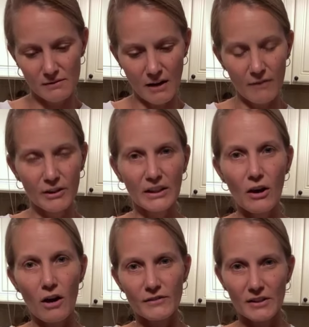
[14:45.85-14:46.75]
not really
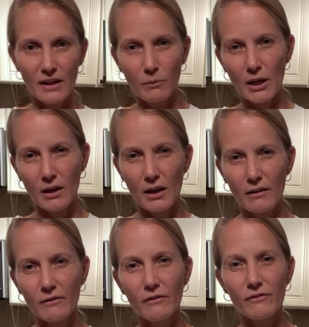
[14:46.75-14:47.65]
often that we can get
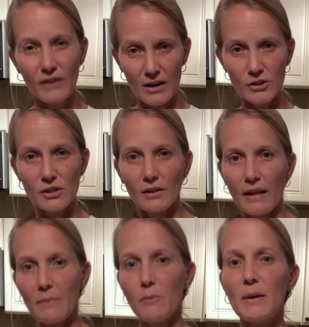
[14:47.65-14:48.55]
fresh
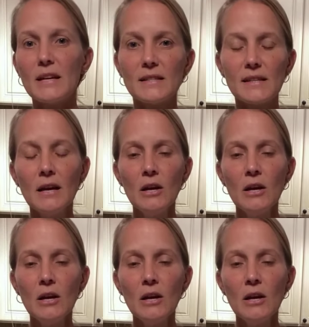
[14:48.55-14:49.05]
lima beans.